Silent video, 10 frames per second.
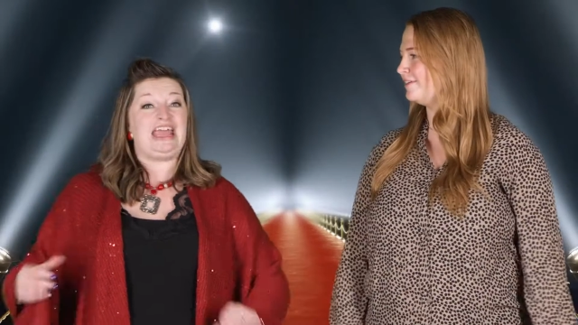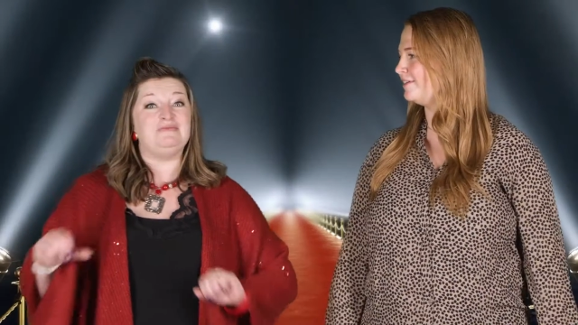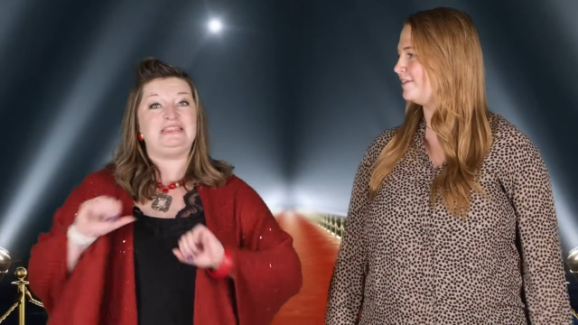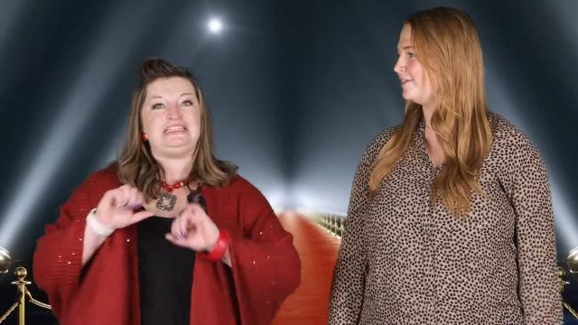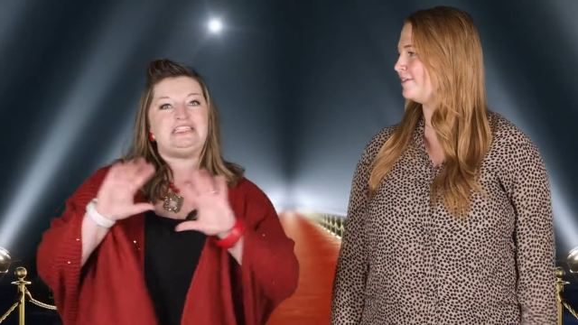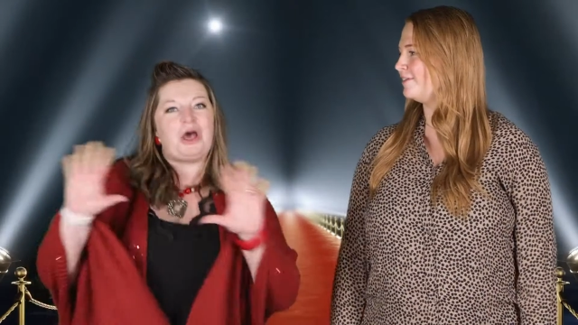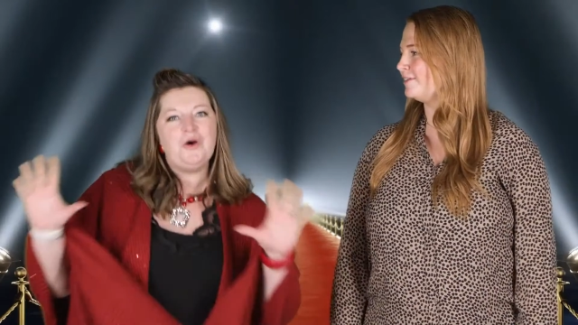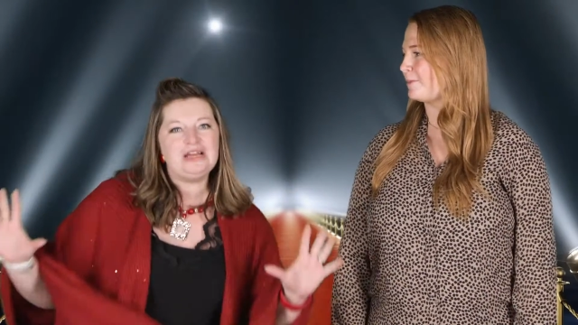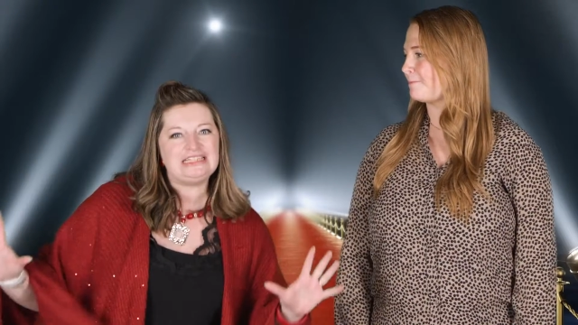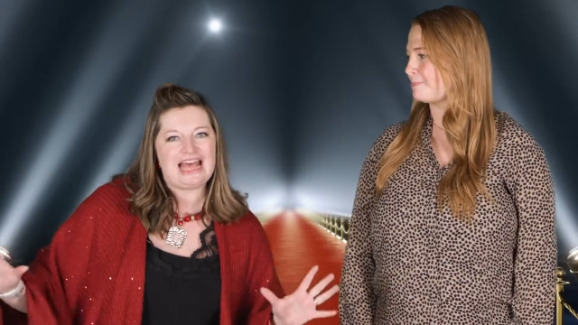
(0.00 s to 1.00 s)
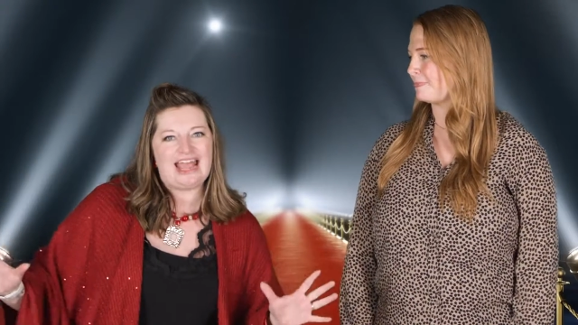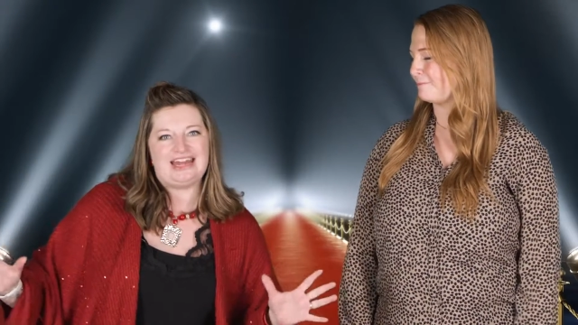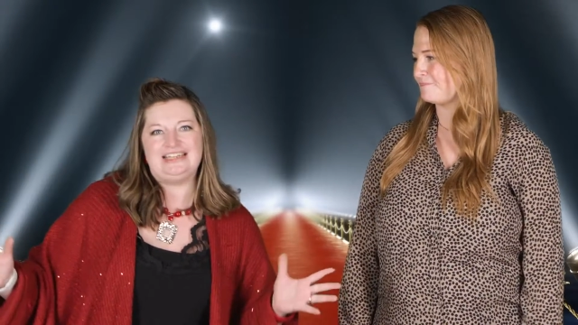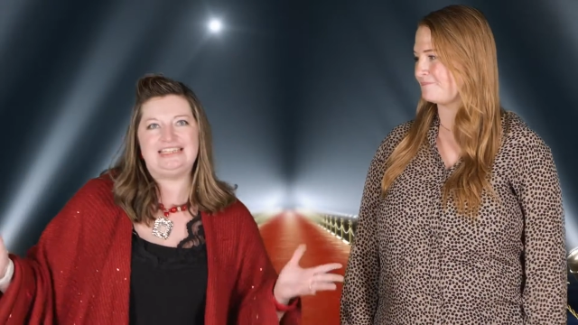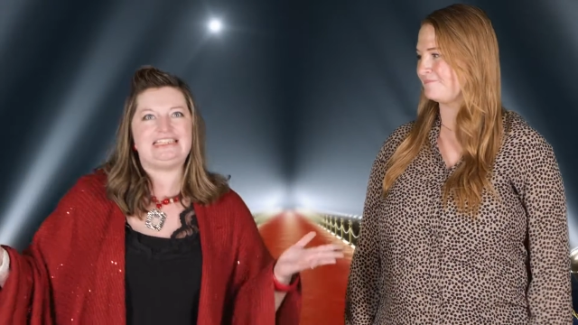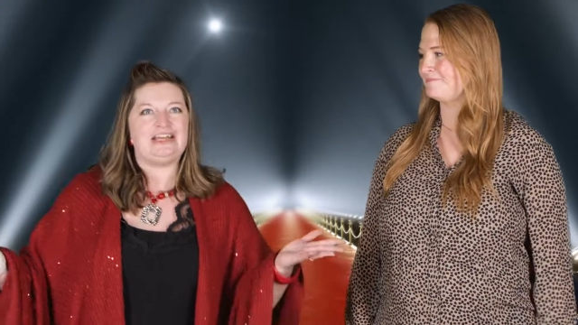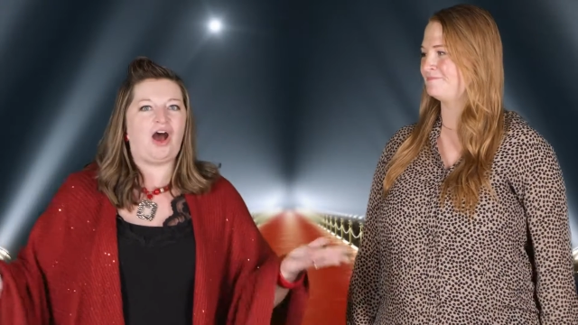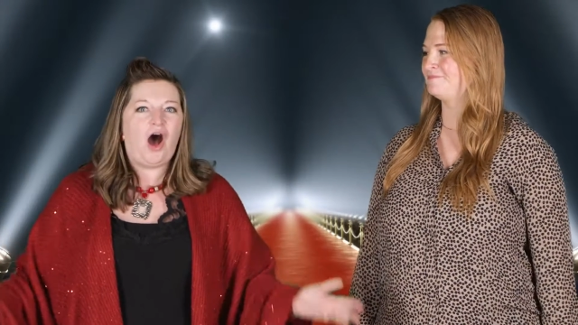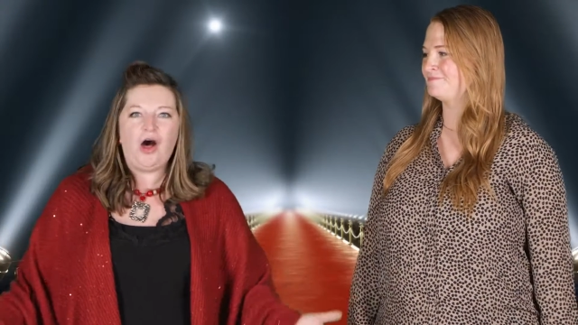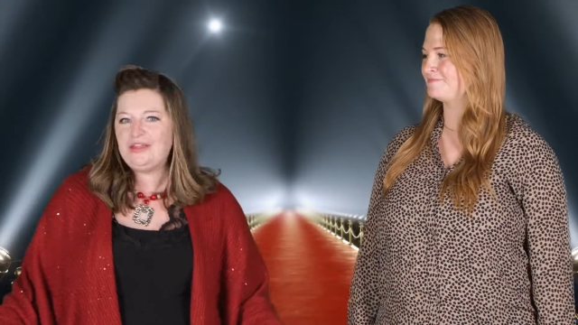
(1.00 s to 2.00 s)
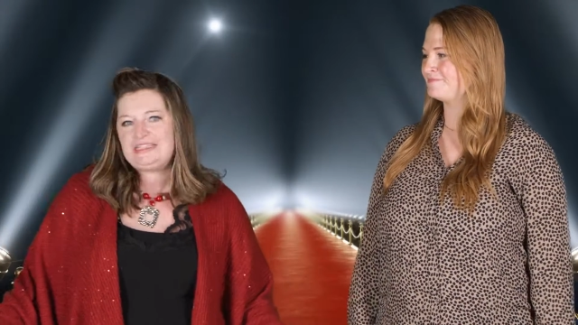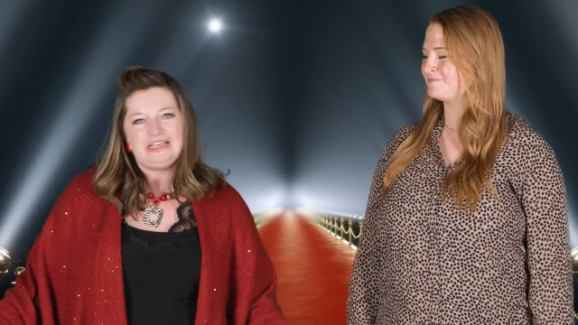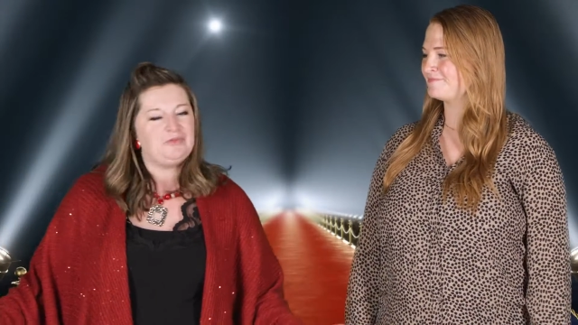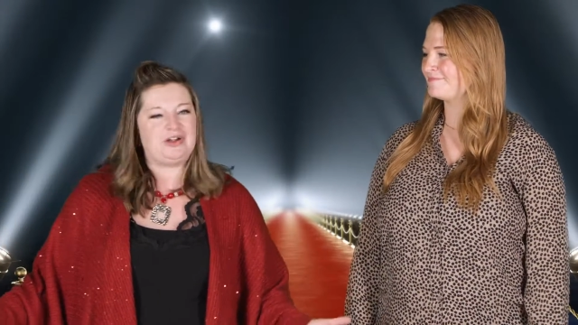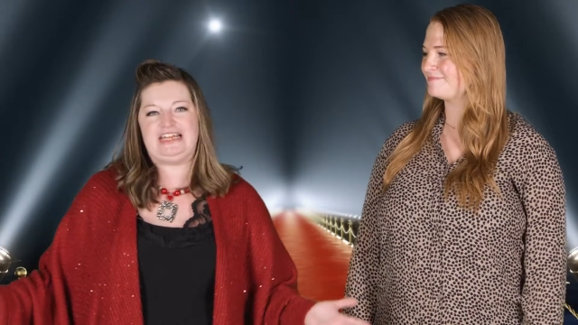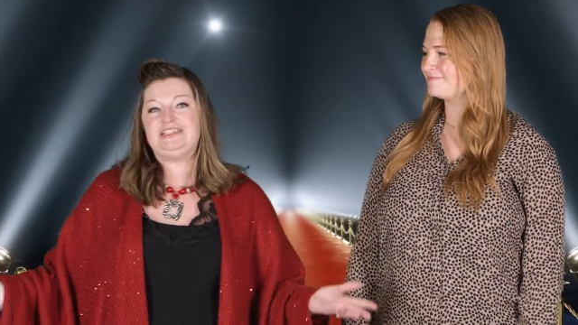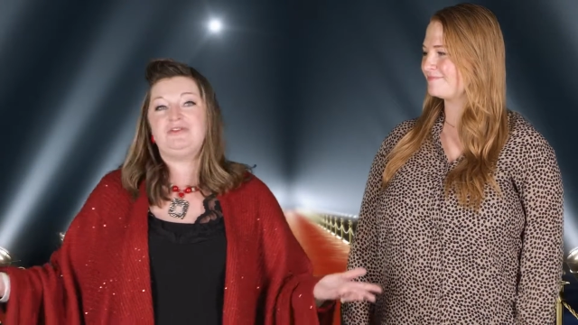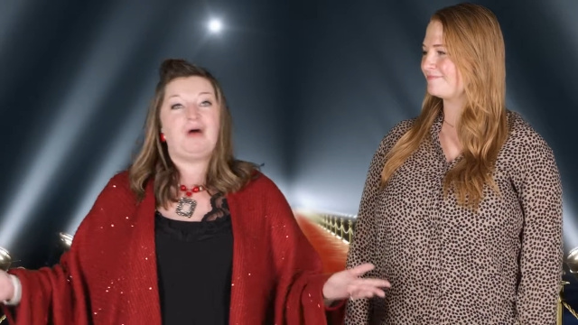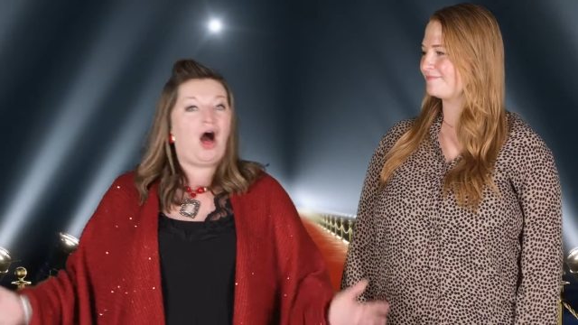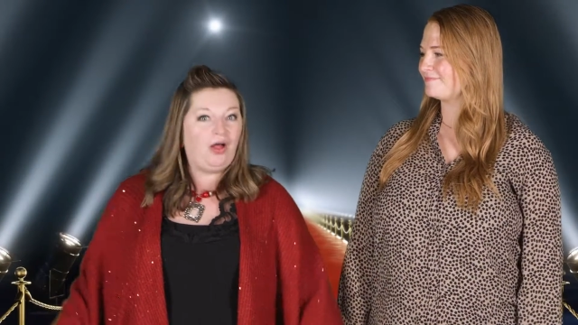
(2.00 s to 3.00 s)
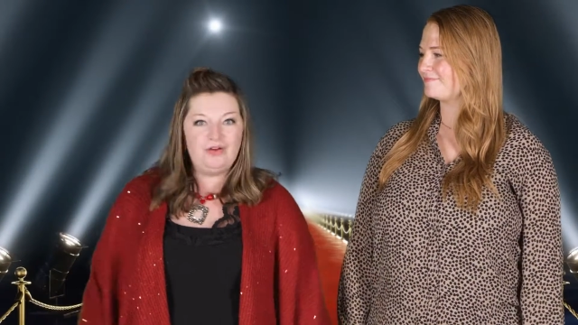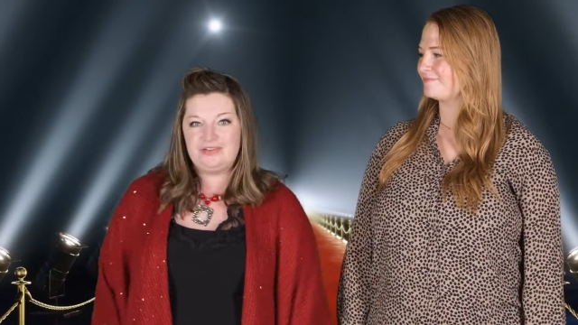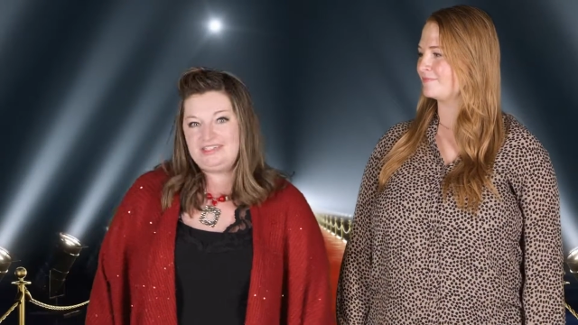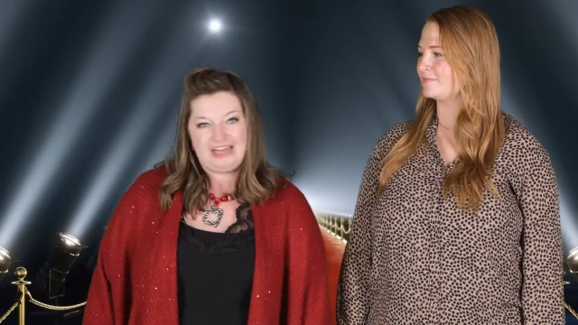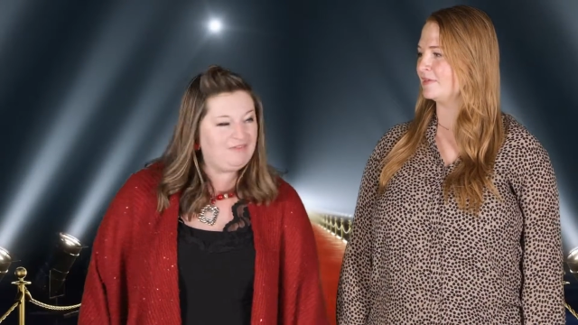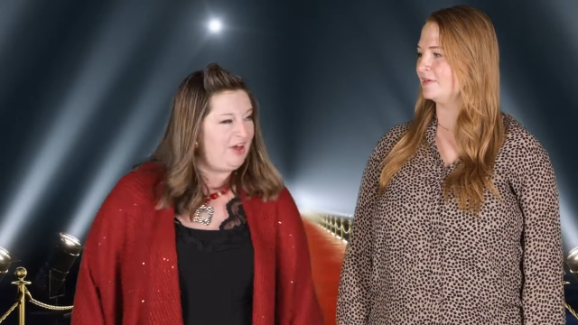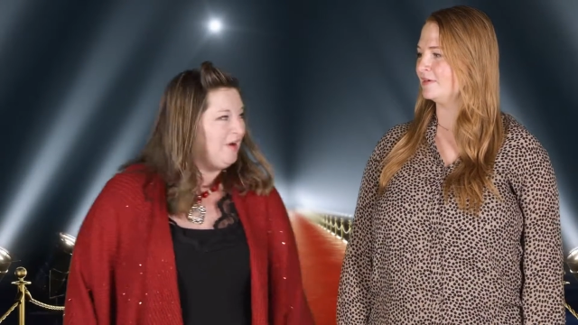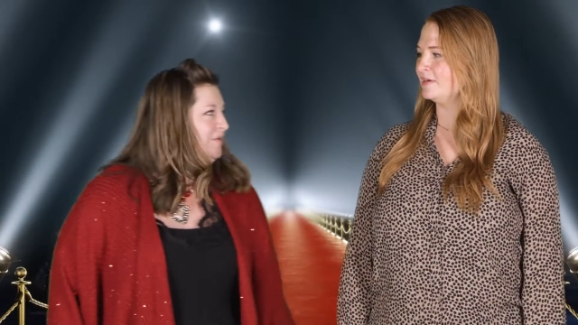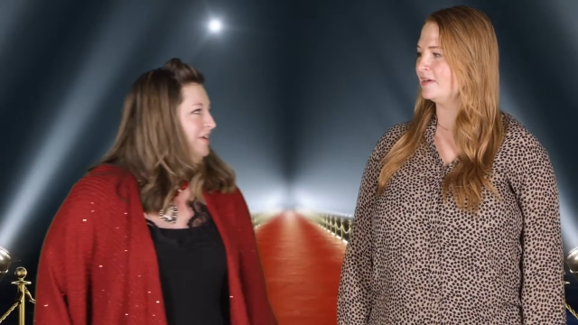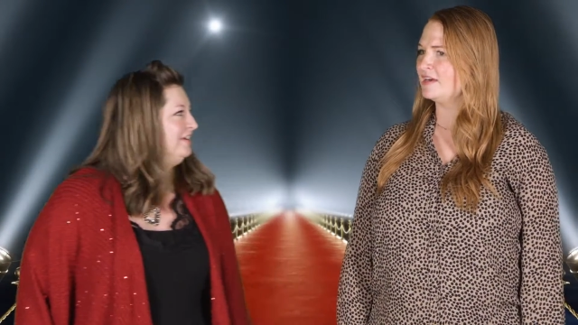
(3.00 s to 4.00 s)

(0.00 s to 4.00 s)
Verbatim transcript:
Speaker 1: I am so excited to see all the celebrities from all over Jeffco.